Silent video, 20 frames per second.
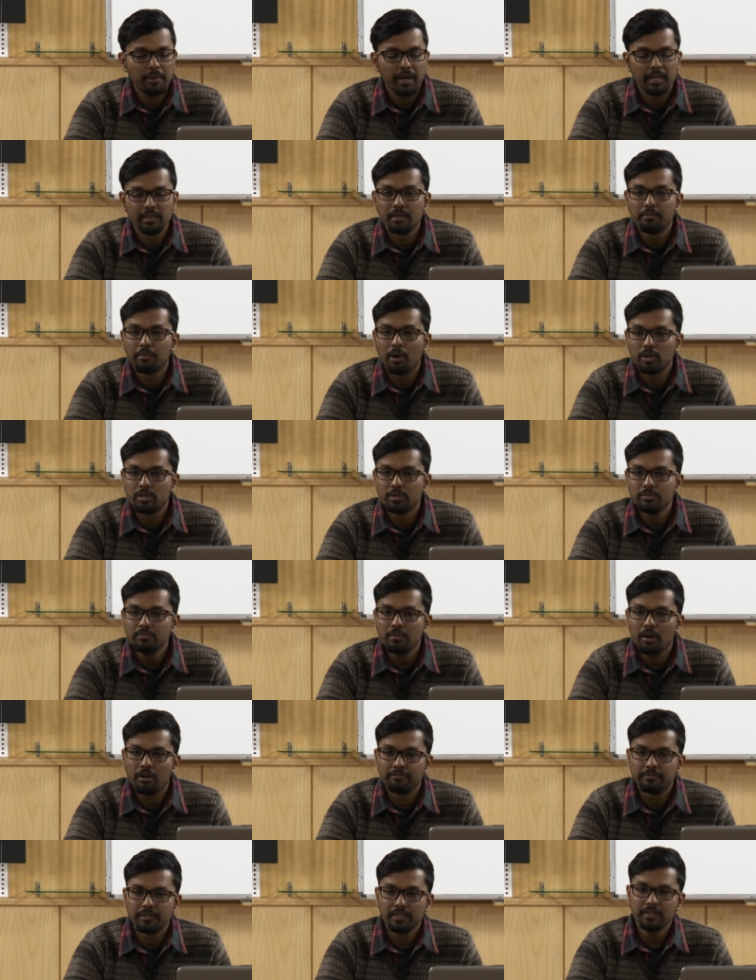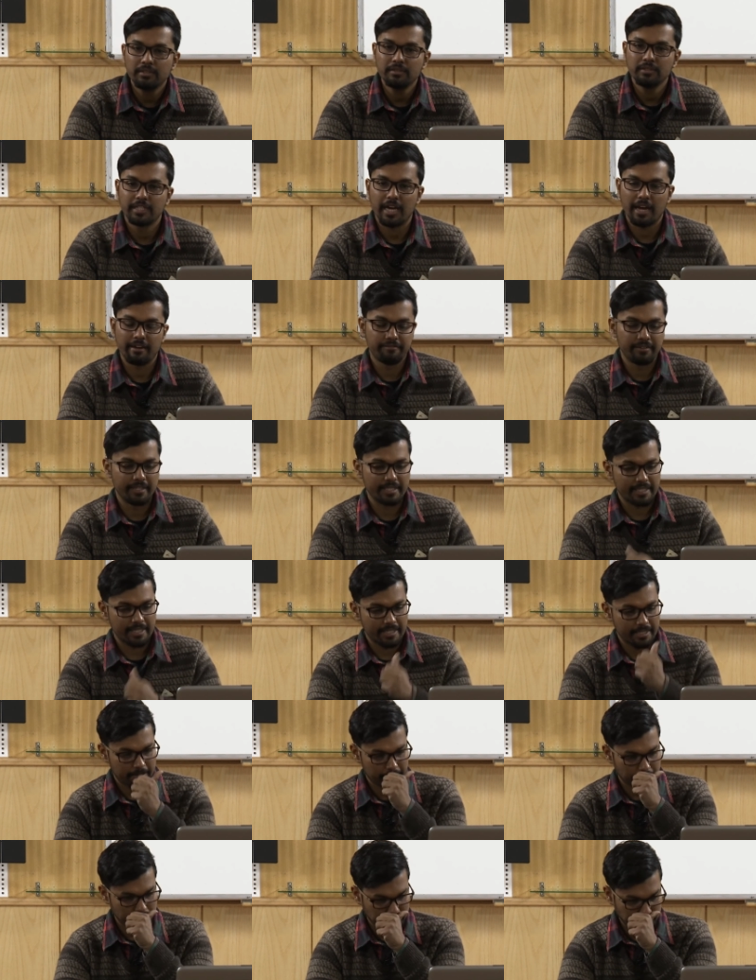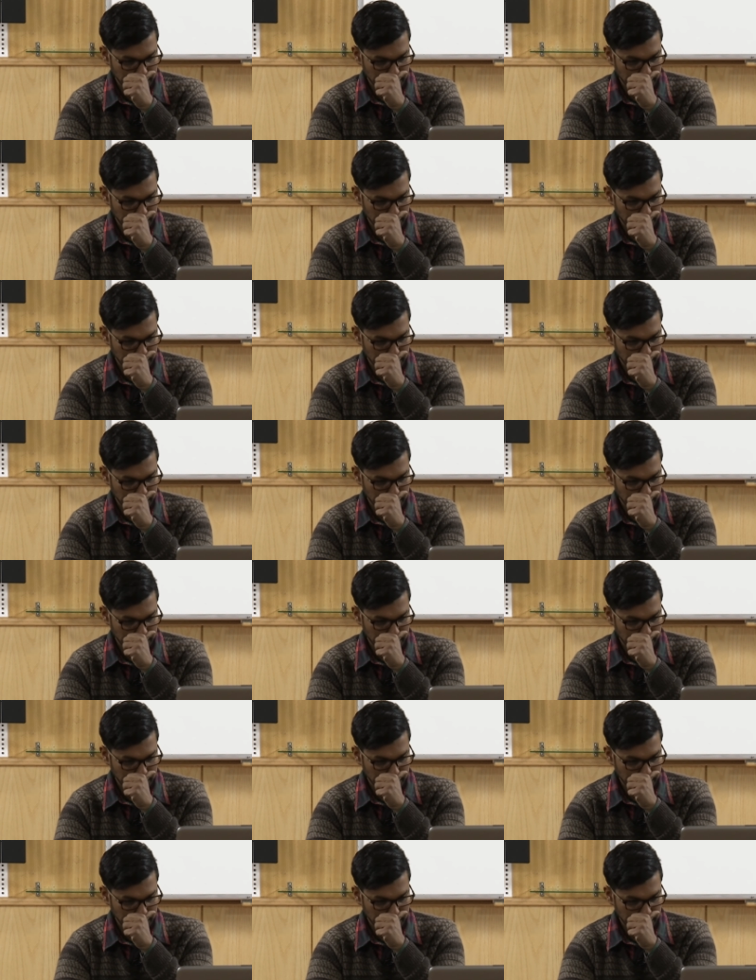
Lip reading: and the bottom of the typefaces.